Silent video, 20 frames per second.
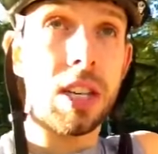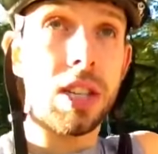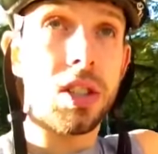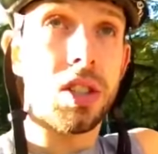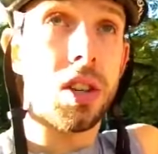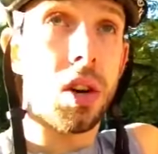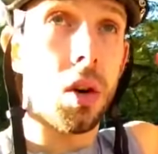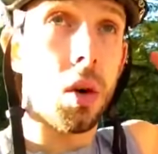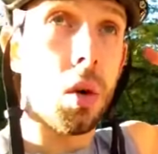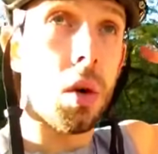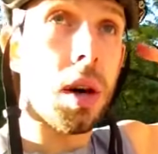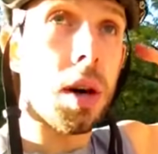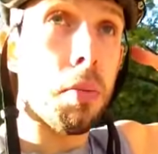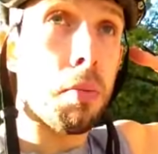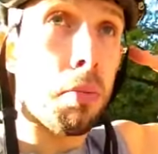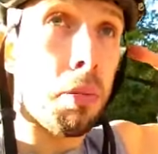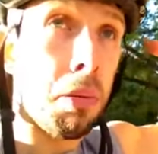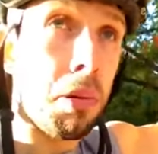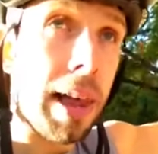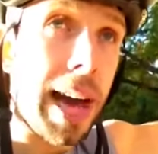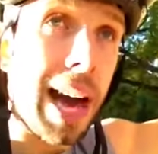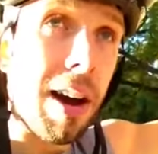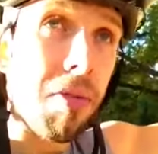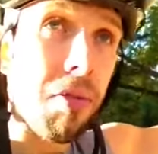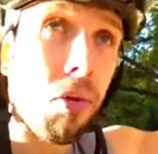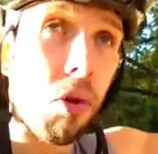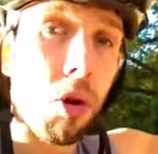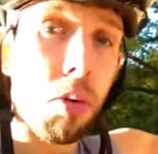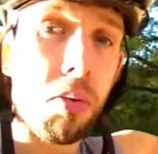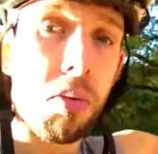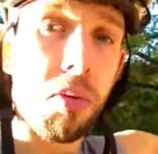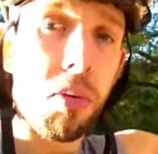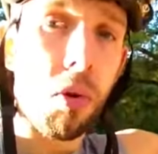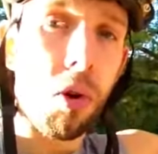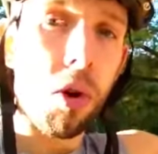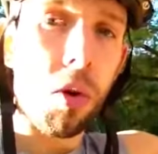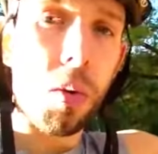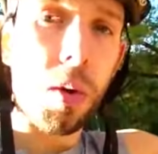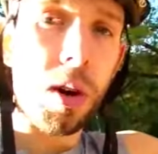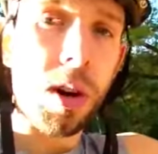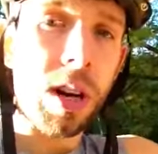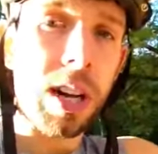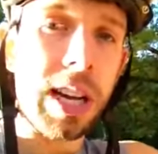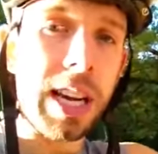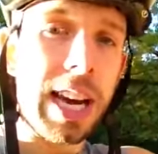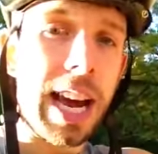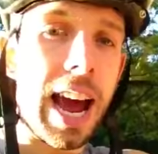So platform forward